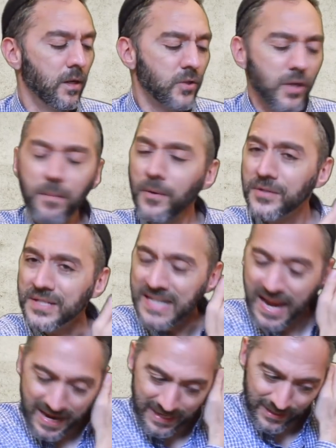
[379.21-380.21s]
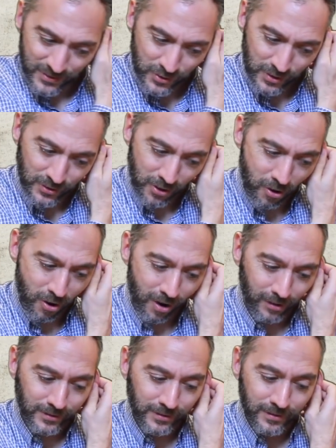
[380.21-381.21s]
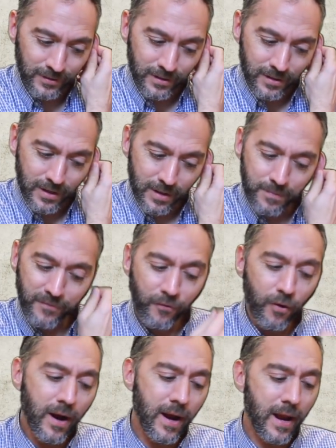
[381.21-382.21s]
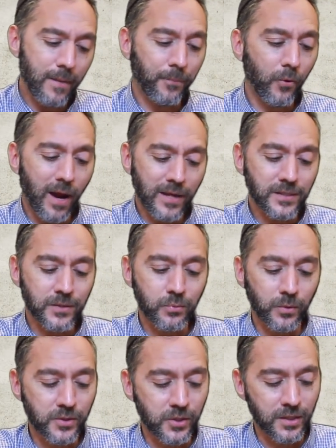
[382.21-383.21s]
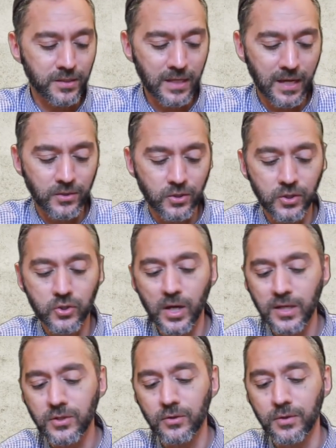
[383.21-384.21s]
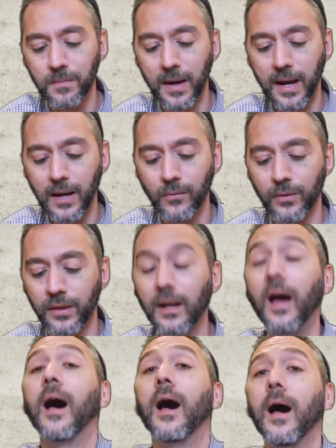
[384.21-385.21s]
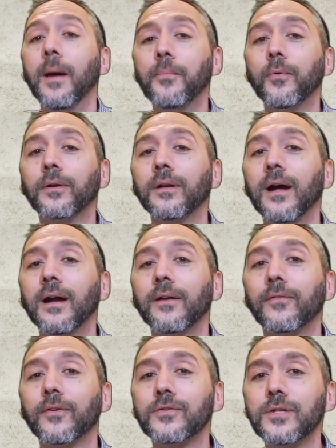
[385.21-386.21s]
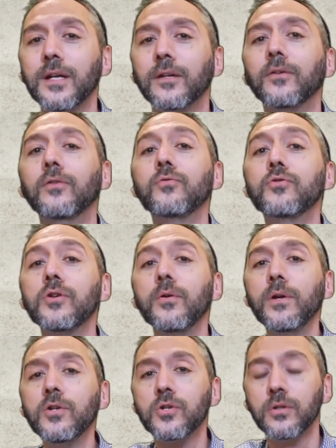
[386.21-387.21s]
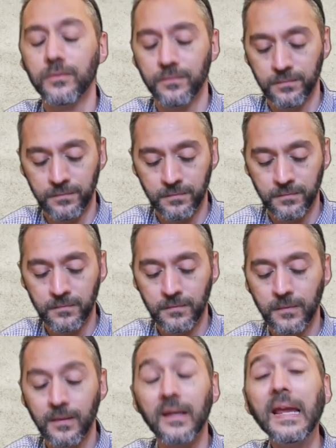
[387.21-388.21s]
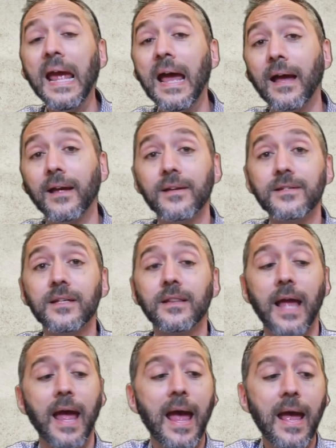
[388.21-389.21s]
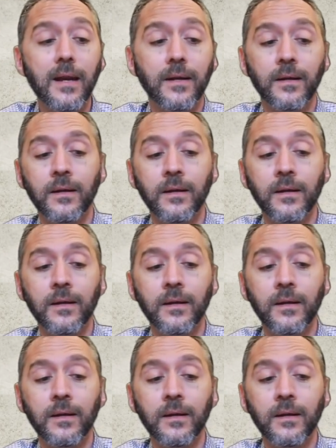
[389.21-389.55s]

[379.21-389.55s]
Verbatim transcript: She almost sang as she talked. And before I had processed what she had said, she gestured to my head with an upward nod of her chin. You Jewish? Yeah, is it the hat?